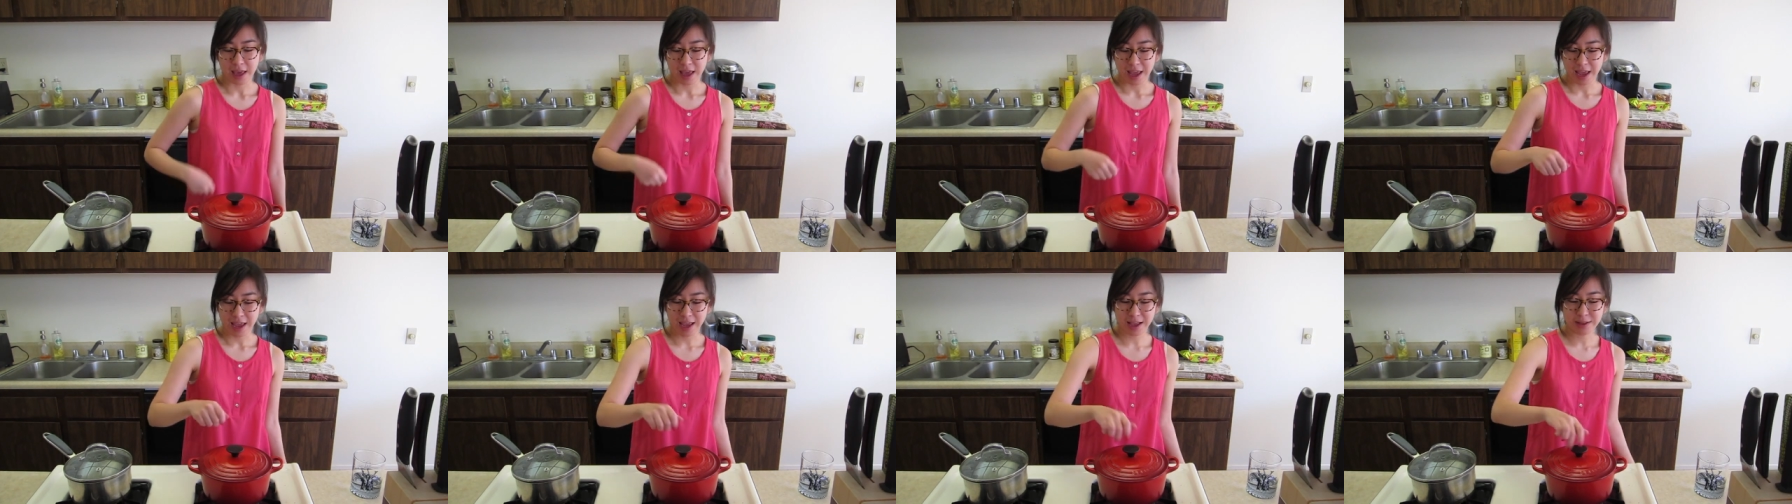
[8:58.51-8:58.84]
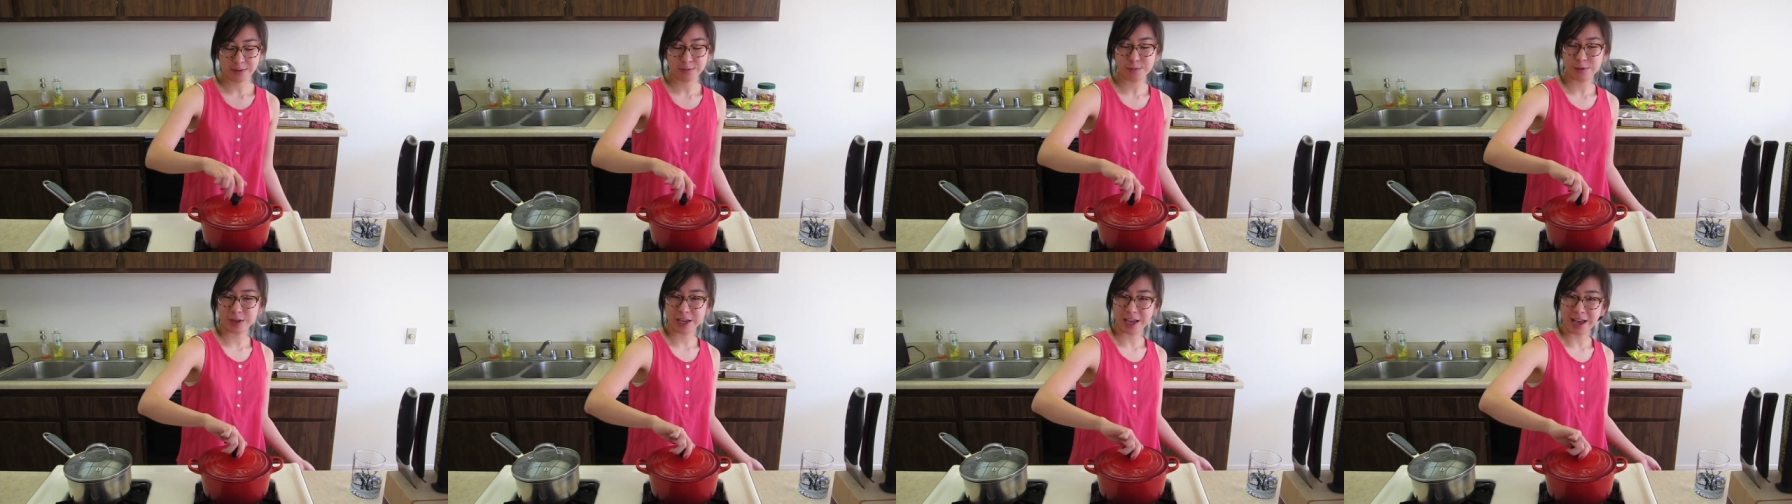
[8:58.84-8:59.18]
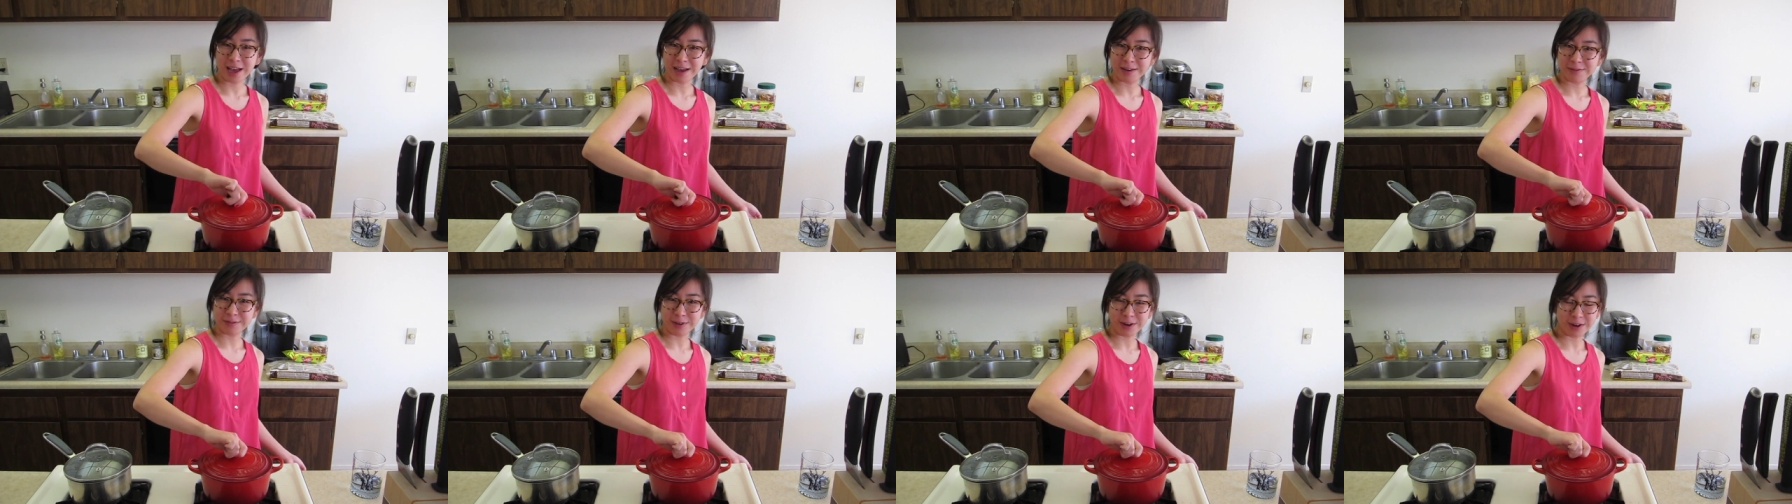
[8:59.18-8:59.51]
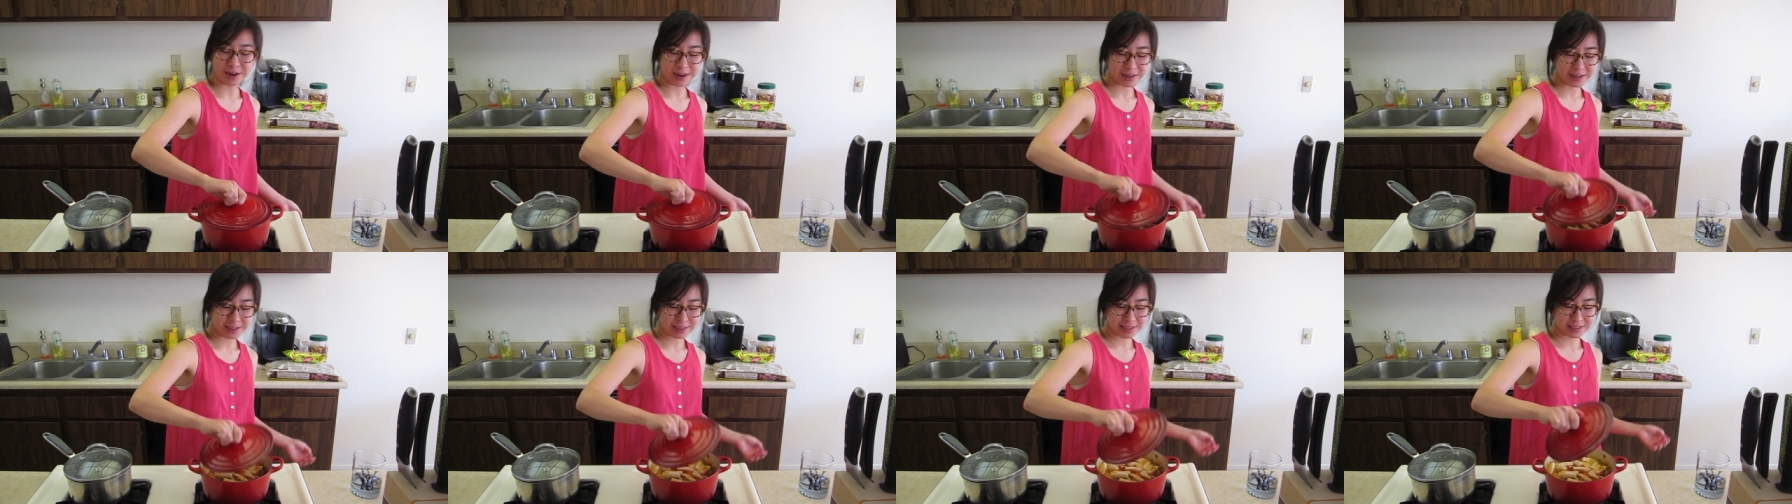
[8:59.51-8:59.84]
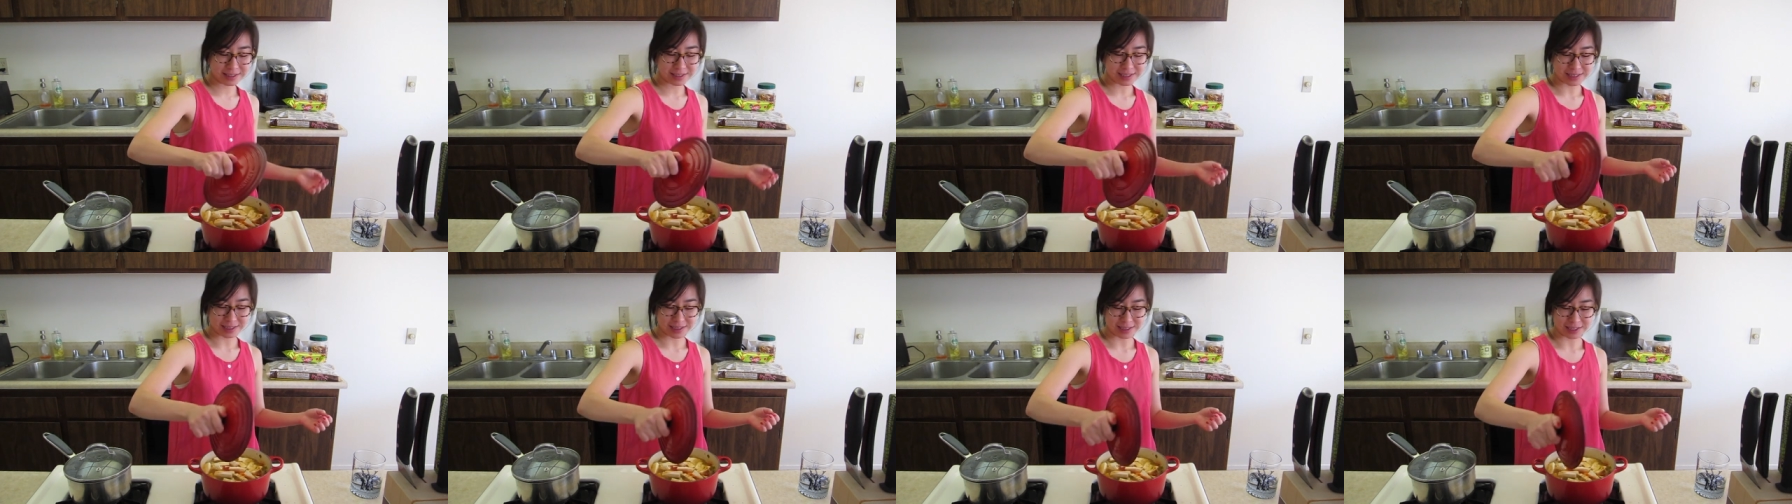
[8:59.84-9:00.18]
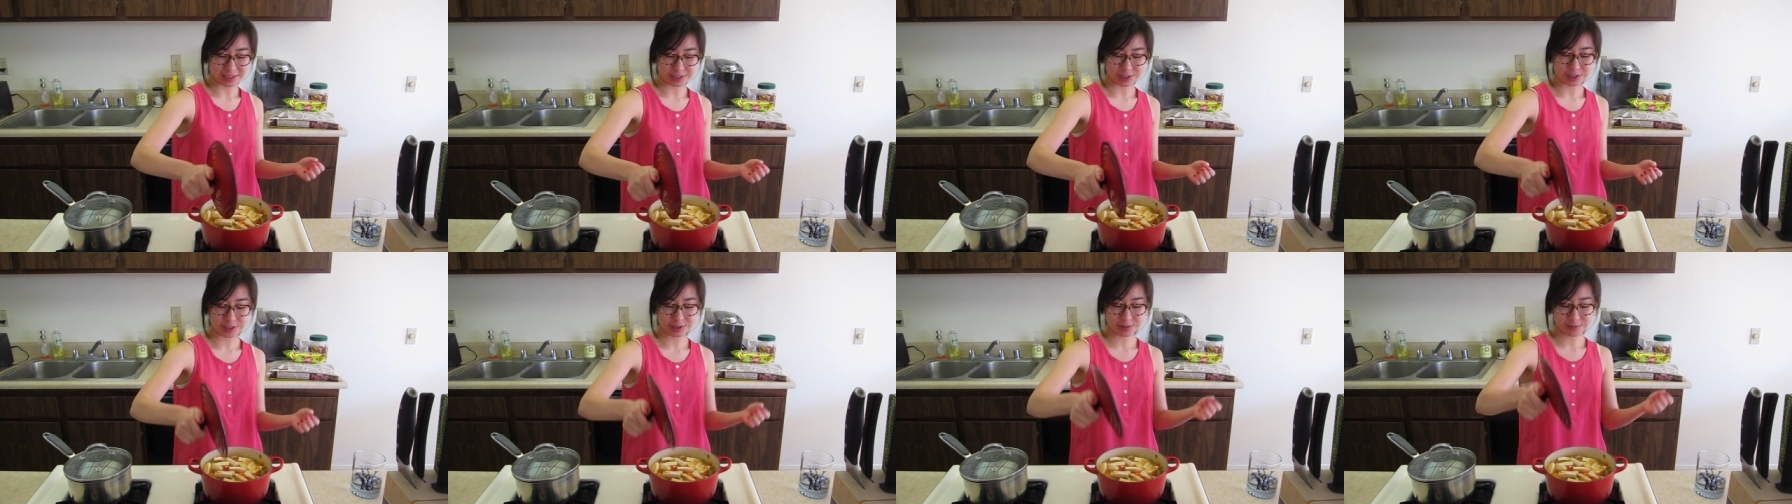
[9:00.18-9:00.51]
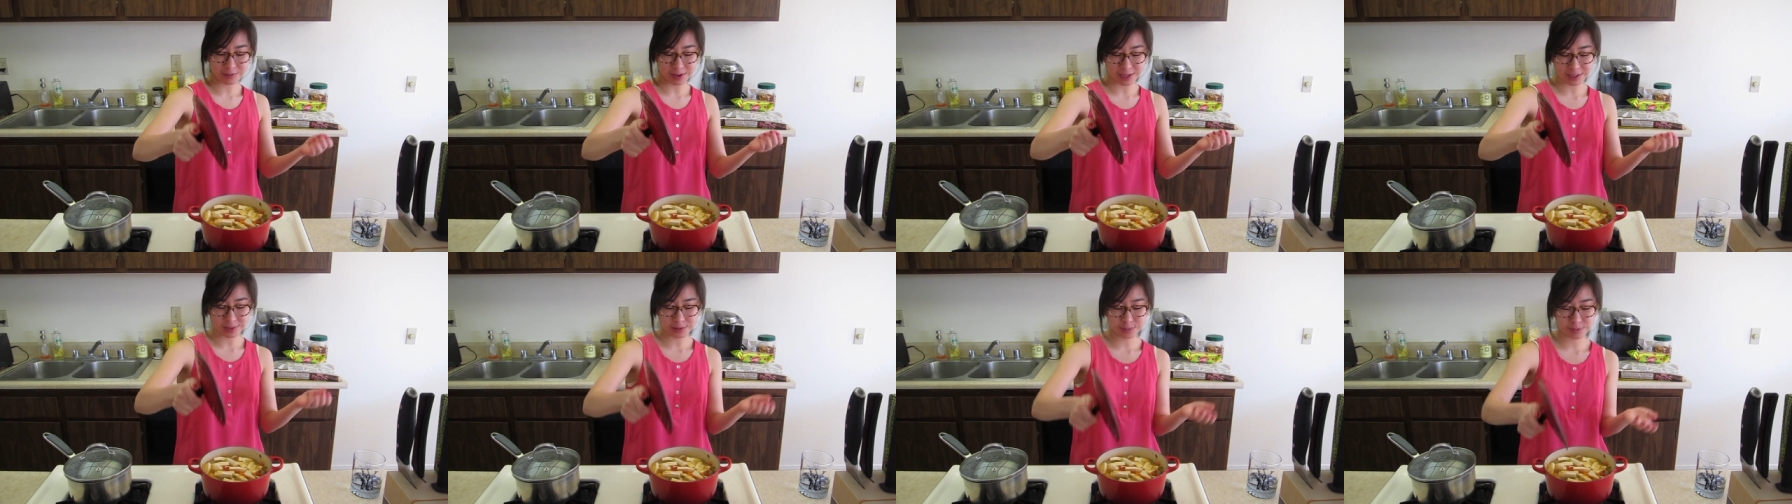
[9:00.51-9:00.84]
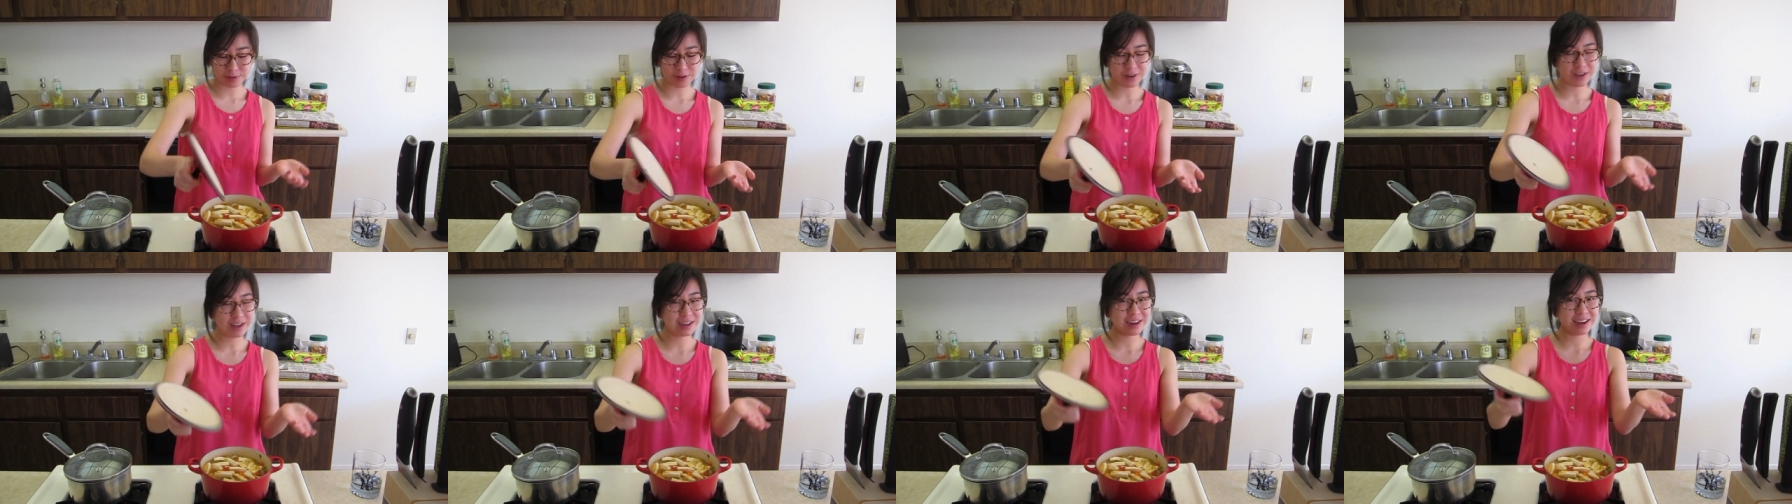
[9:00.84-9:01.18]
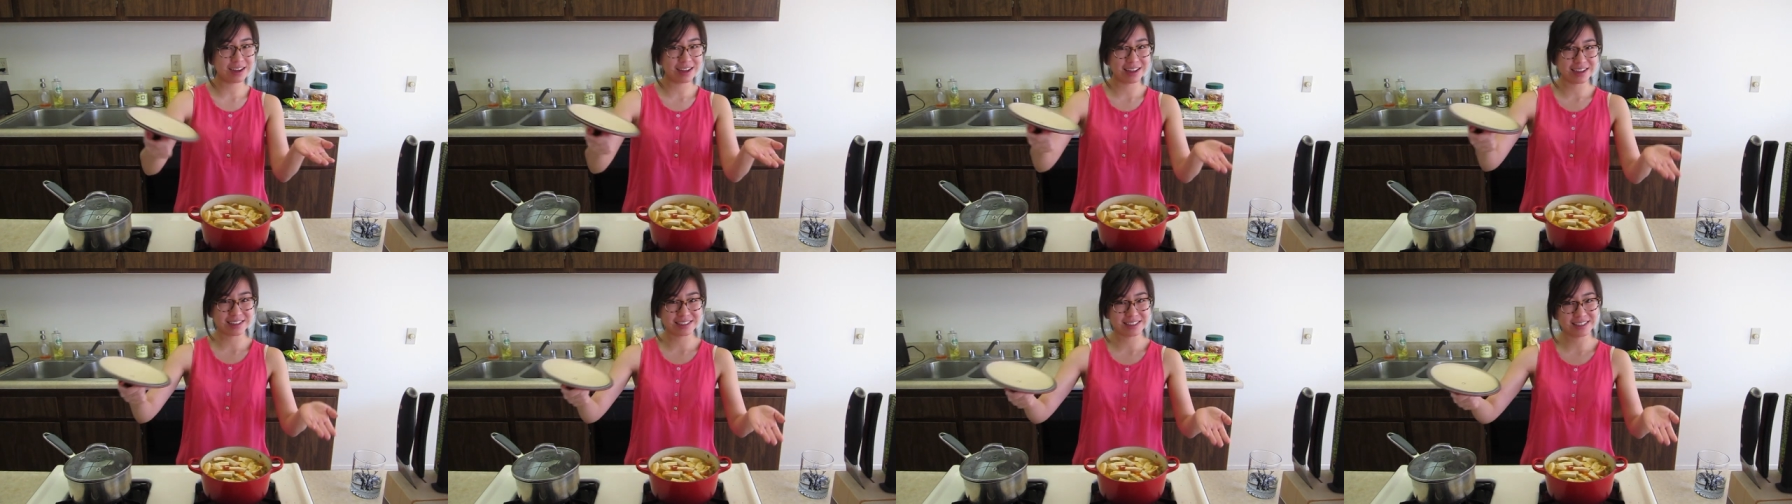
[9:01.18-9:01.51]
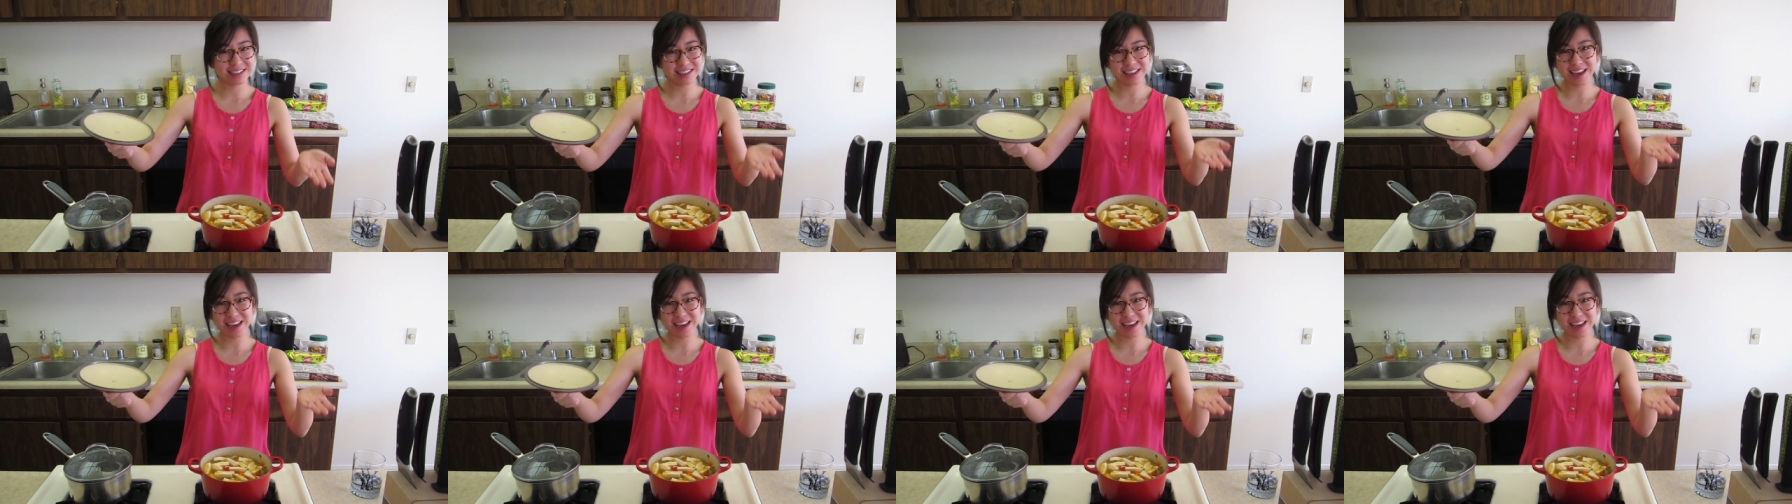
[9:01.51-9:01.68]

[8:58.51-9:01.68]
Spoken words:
And we have our delicious final product,